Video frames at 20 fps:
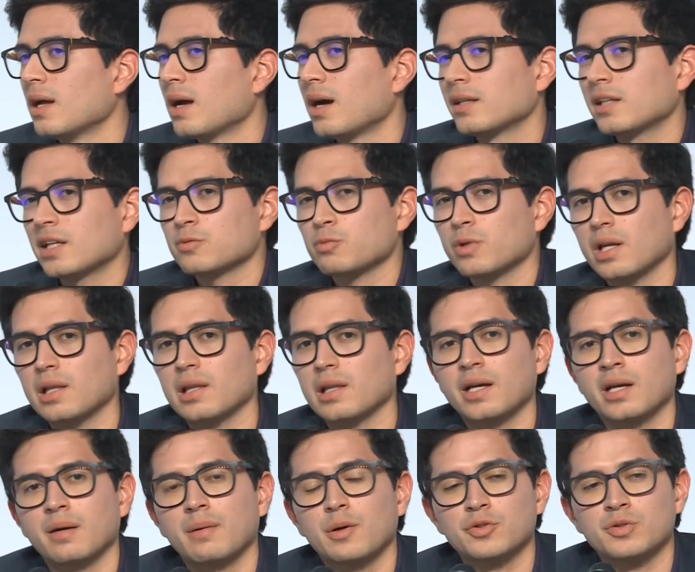And that's what I
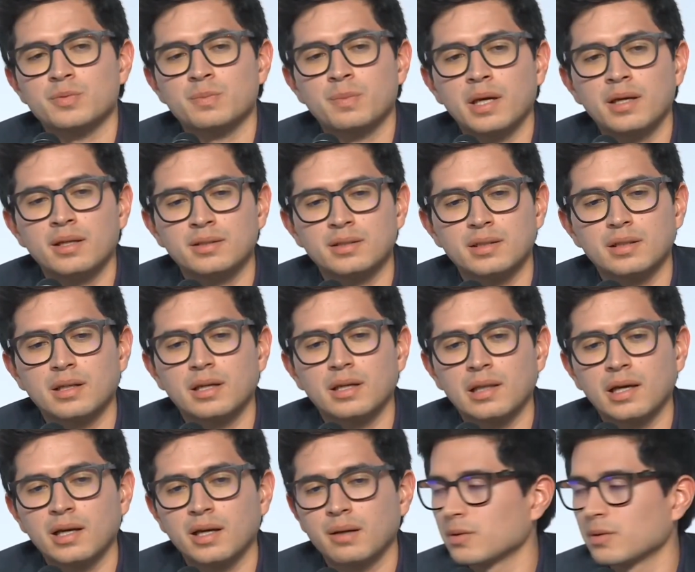like about space, and I
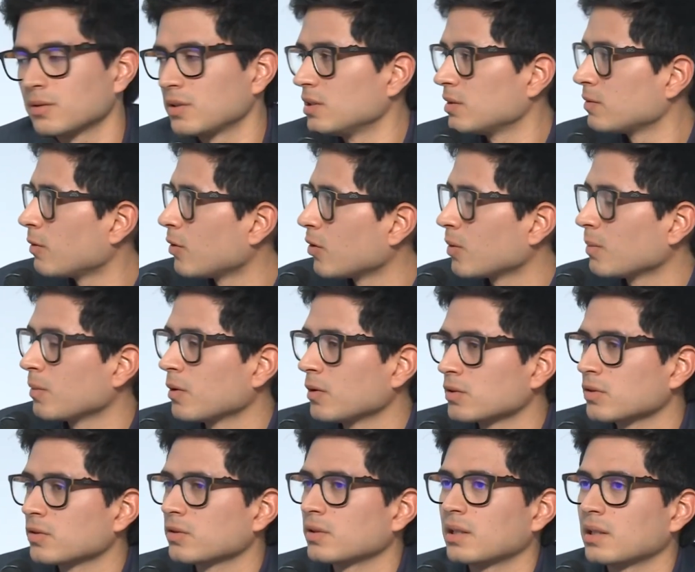like about this forum
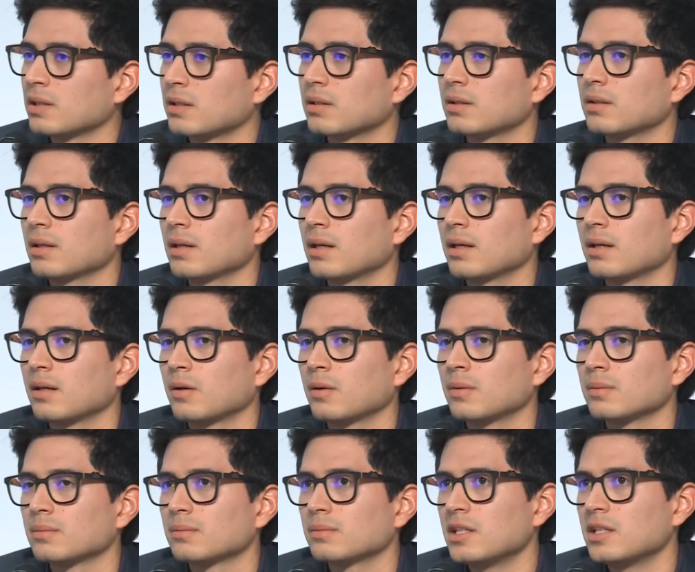also, that
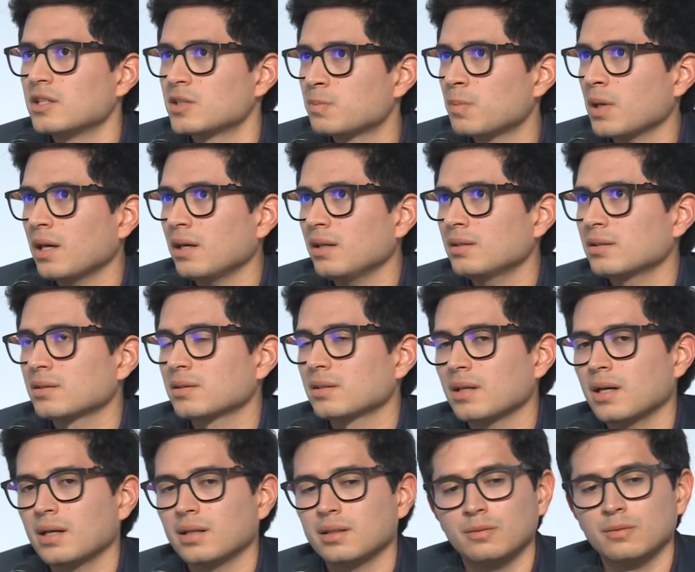in space
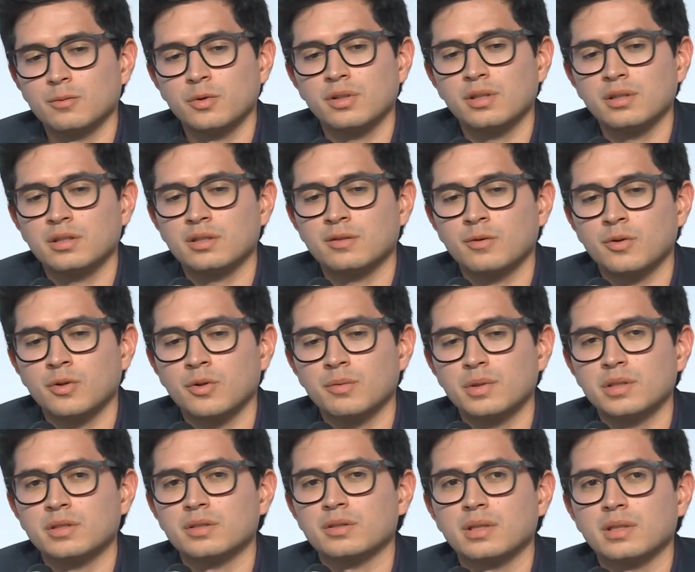and within this forum,
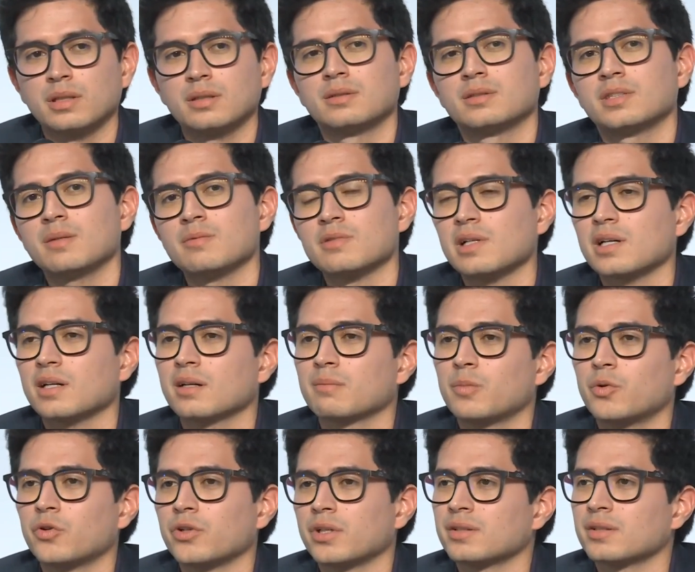it seems like
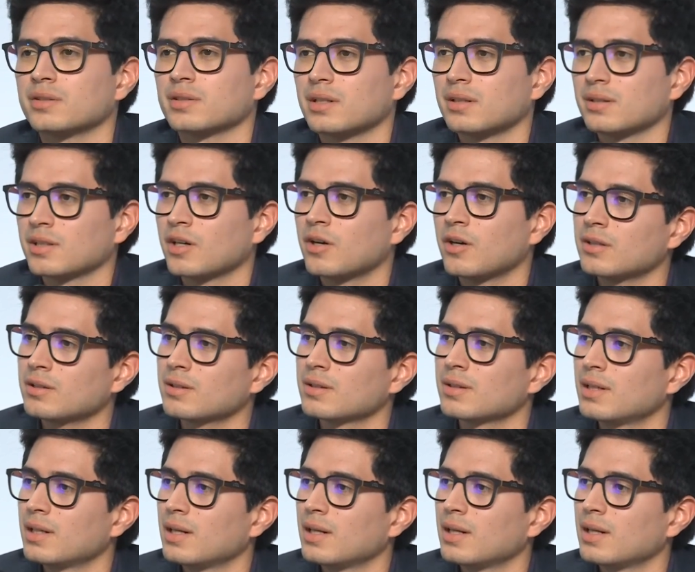borders are gone.